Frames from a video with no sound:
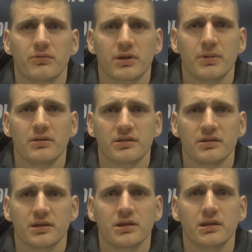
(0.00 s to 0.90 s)
rebounds, and
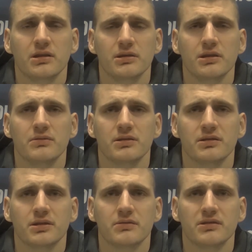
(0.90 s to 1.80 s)
he was
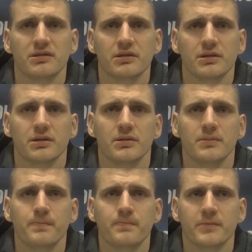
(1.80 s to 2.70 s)

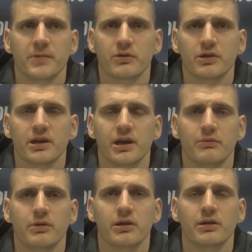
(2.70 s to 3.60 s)
you know, he had a
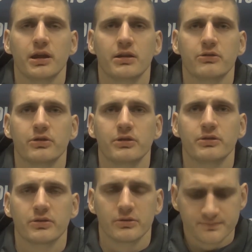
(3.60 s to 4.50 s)
really good energy.
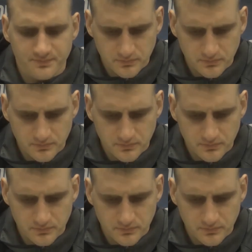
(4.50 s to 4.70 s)
So,